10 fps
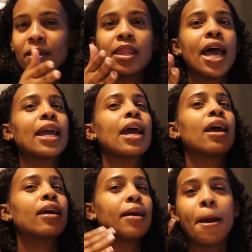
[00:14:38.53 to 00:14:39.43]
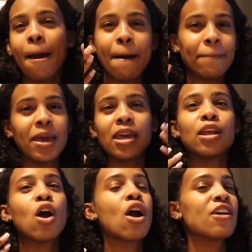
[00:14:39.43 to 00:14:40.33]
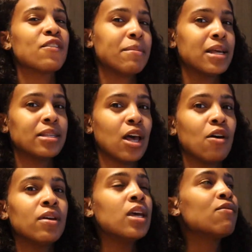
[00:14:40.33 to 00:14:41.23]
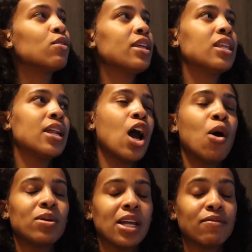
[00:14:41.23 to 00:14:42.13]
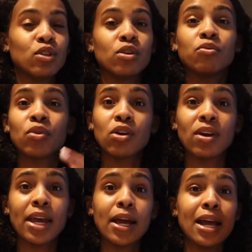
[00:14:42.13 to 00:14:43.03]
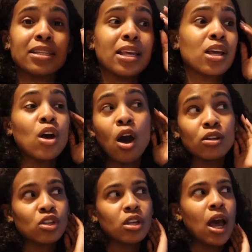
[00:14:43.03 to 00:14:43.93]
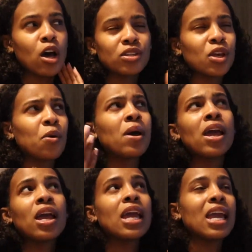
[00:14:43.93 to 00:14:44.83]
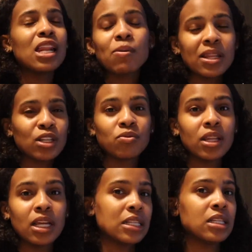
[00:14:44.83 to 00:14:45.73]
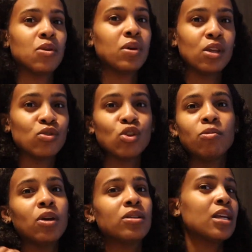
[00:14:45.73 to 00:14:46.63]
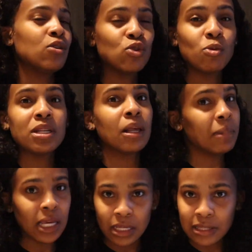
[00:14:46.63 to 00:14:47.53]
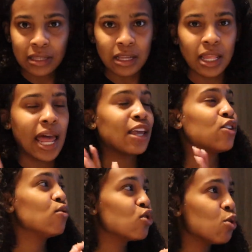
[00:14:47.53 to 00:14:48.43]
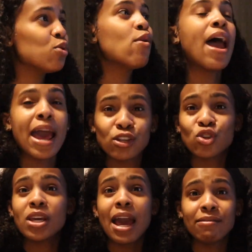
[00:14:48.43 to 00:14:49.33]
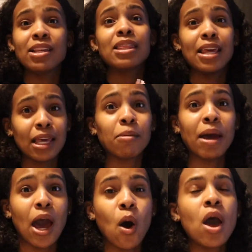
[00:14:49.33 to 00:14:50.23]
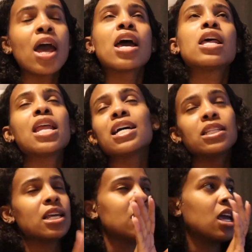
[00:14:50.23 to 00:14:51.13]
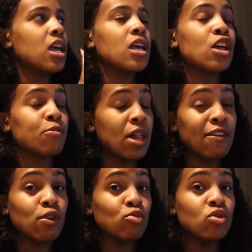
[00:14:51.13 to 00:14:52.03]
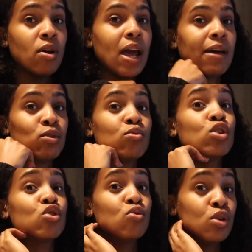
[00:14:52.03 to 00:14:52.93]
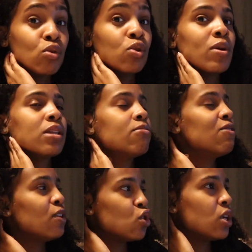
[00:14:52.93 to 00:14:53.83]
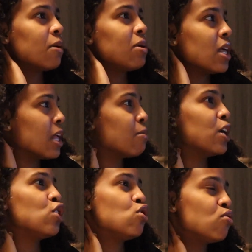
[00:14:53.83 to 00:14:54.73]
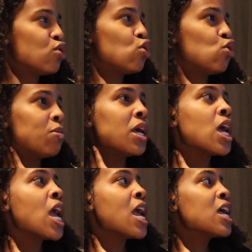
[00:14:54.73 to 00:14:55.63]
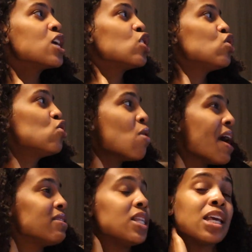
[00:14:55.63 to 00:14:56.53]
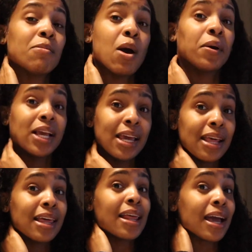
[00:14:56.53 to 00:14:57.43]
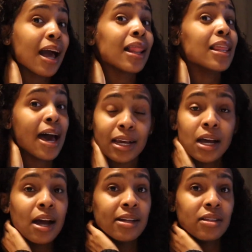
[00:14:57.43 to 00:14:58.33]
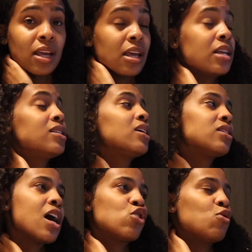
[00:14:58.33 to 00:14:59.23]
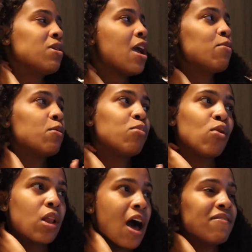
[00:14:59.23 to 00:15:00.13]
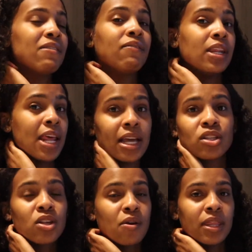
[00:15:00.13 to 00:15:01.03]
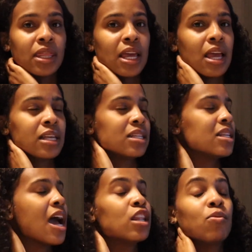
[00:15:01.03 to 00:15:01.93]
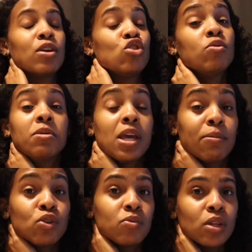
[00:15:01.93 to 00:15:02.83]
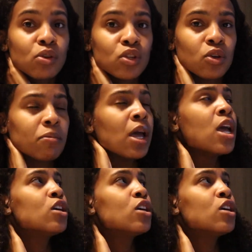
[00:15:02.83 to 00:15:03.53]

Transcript: Like, I'm making it harder for myself for thinking that I always have to recreate content. And also, anyone that's really consistent with YouTube knows that YouTube is a beast. Like YouTube, you actually have to think about, not saying that any other platforms you don't have to, because you do, you want them to be visually appealing, but YouTube, you have to think about getting like a lot of content. And TikTok, you'll be able to pull off and finesse certain things, not in the way that be able to with YouTube.